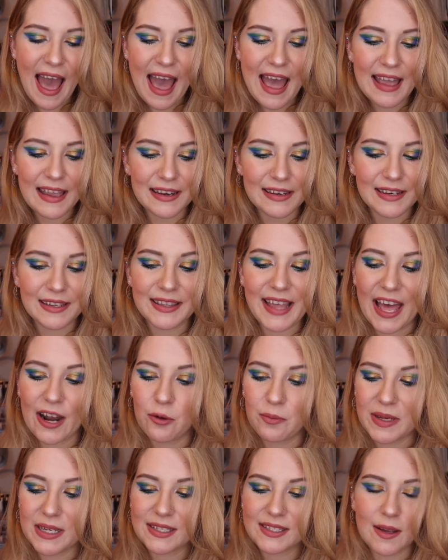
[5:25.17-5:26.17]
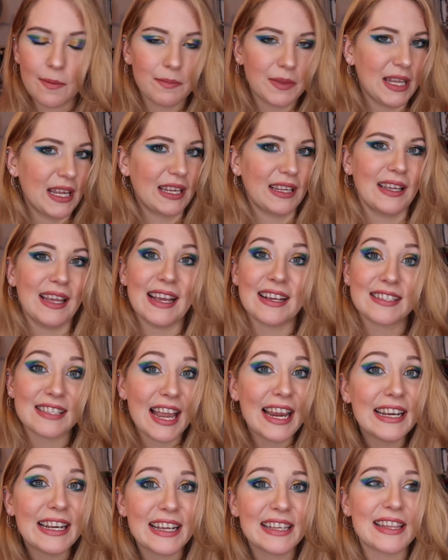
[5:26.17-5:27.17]
and that'll be something
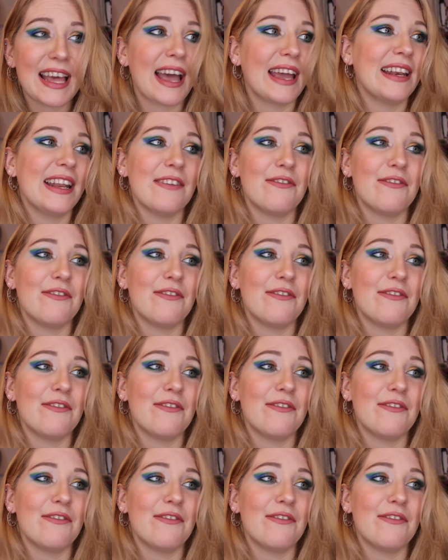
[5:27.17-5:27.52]
exciting that